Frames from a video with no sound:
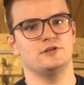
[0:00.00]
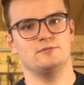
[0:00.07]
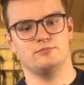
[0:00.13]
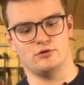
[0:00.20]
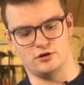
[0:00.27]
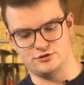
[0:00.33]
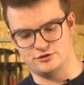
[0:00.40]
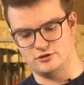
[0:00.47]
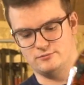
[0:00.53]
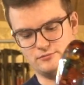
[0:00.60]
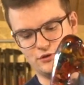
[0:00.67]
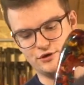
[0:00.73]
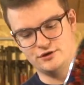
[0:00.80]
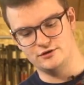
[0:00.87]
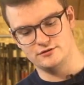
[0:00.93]
polished up
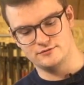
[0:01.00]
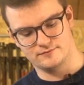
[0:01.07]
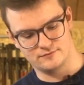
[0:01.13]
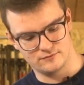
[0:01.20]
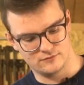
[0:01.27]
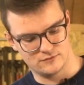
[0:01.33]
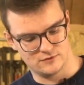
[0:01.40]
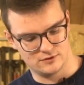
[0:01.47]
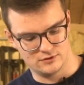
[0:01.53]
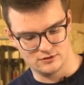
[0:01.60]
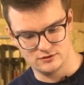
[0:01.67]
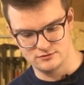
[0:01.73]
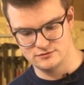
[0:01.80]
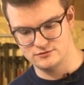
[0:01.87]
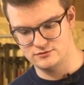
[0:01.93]
body
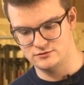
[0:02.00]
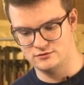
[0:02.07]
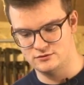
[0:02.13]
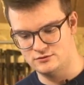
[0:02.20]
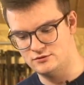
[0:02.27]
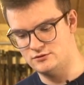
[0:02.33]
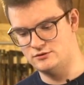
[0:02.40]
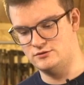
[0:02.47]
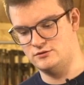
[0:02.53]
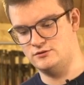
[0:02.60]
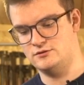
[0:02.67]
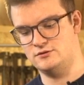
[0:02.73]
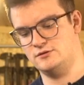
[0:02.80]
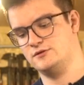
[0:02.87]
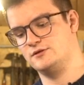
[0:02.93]
and
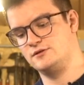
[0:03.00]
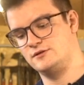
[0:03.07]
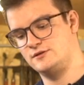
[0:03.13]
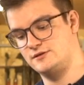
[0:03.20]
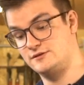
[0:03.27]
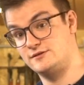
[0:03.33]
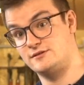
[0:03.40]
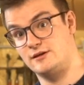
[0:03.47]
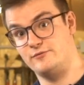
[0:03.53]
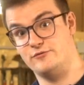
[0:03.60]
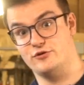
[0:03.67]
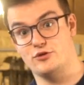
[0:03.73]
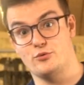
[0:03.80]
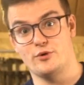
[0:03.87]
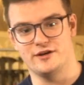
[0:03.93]
it's time
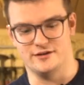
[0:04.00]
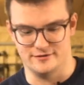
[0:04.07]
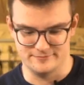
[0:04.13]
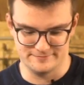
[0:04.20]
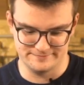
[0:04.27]
for the wedding.